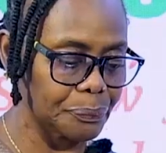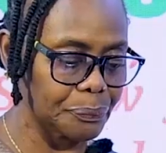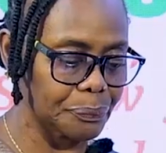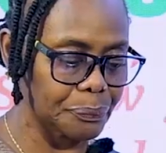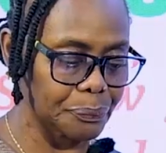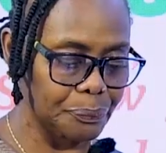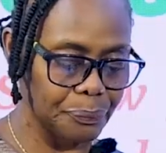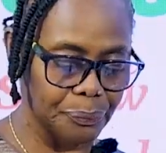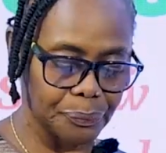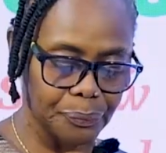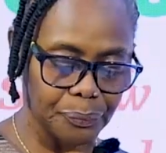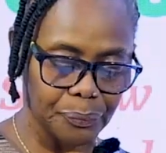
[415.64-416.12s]

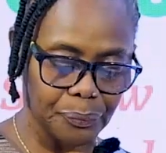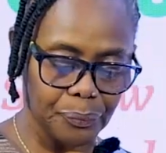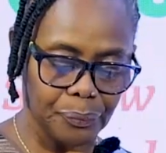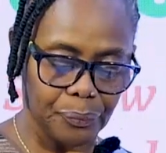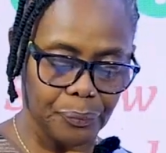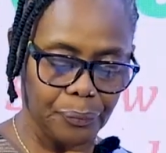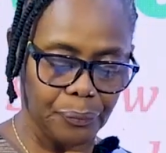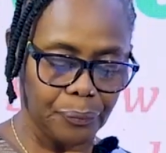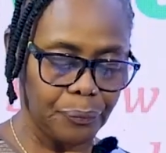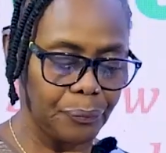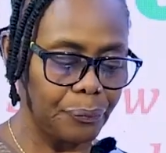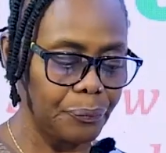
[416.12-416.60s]
uh, other
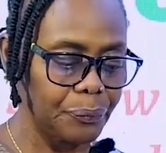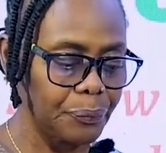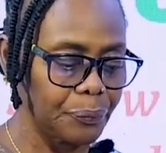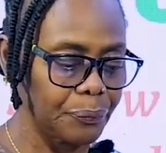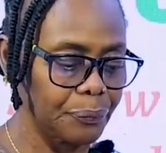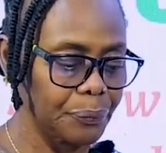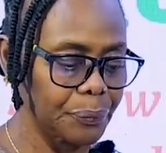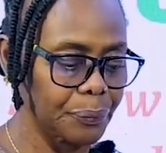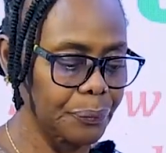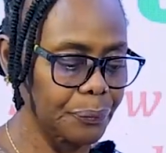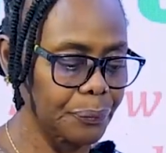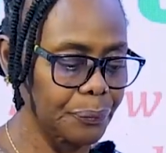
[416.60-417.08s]
people
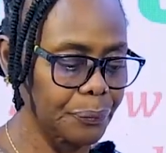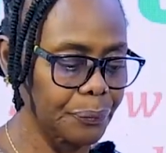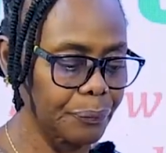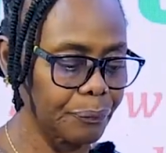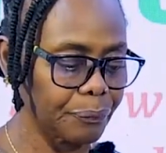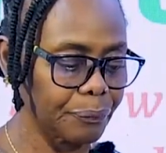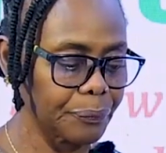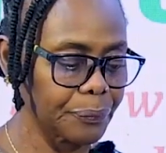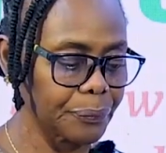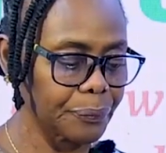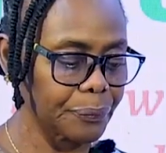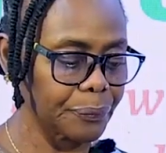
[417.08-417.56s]
and
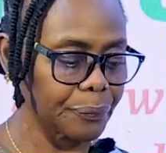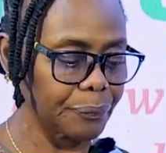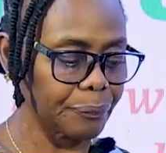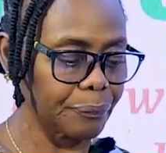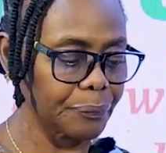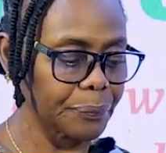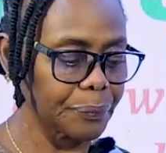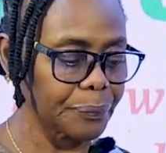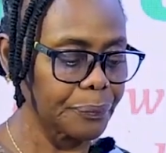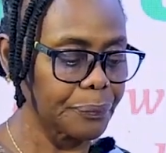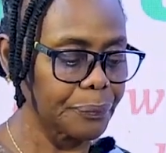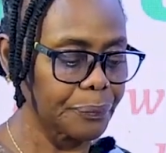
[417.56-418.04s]
this
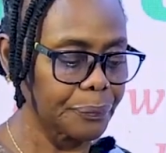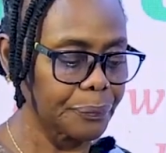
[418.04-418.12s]
conversation